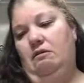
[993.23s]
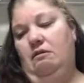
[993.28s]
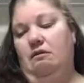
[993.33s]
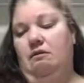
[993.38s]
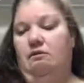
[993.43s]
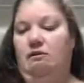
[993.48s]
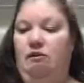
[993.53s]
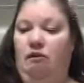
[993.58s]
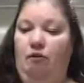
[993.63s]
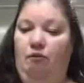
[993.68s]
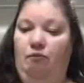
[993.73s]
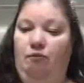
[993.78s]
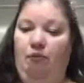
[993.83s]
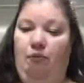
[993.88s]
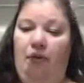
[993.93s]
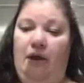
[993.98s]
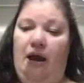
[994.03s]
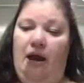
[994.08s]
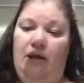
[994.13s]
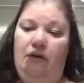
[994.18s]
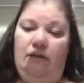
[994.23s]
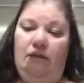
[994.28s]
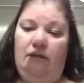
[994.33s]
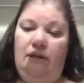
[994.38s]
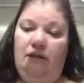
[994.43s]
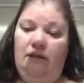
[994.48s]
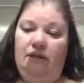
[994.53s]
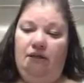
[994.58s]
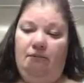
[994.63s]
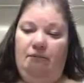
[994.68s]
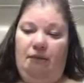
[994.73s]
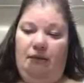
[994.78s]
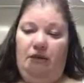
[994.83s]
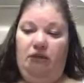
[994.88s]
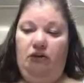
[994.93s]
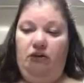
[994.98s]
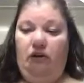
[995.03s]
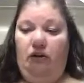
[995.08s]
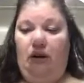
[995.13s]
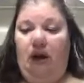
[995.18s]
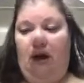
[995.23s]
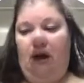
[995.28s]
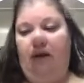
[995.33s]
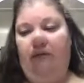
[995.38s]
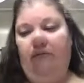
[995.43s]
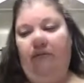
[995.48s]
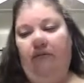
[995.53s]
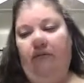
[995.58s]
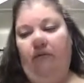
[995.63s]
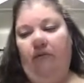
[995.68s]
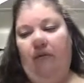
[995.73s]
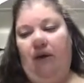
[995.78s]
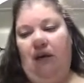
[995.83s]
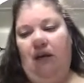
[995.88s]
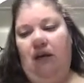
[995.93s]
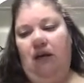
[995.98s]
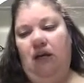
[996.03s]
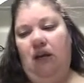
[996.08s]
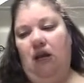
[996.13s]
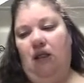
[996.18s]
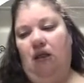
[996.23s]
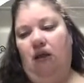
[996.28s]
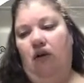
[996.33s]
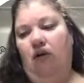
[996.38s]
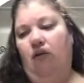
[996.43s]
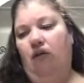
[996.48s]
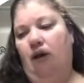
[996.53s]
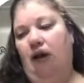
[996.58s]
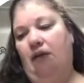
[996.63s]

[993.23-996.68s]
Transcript: So brown is a mixture of red and yellow,